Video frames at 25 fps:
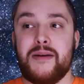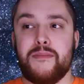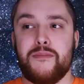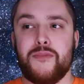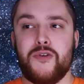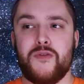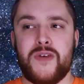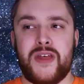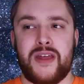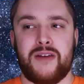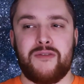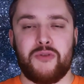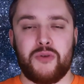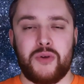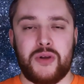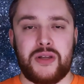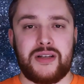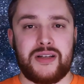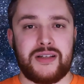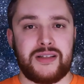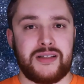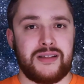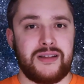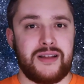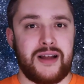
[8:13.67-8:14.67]
movie that really
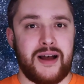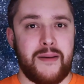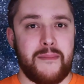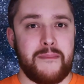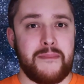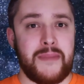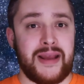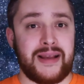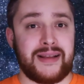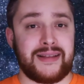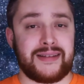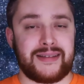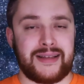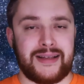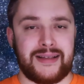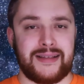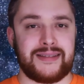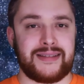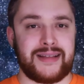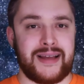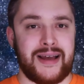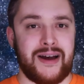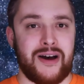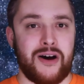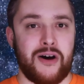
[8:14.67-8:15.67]
does not make
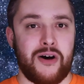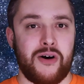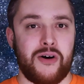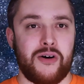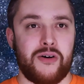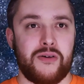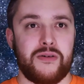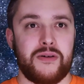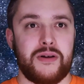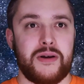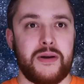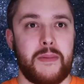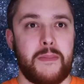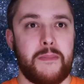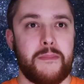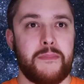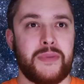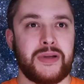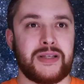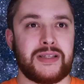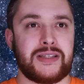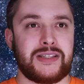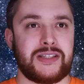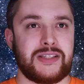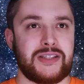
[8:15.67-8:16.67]
sense at all,
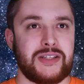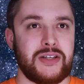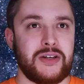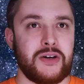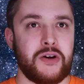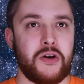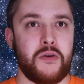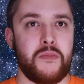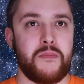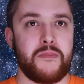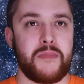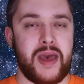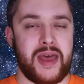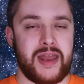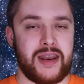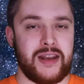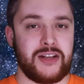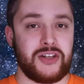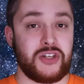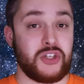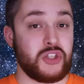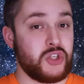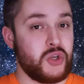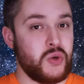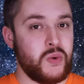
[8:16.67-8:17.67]
but still
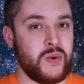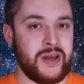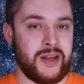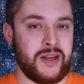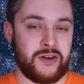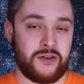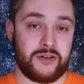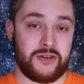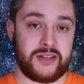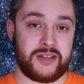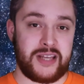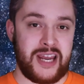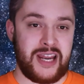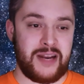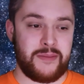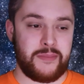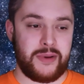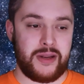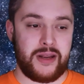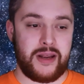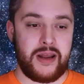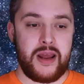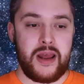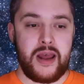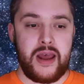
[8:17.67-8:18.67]
managed to entertain
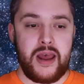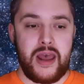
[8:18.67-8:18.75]
me.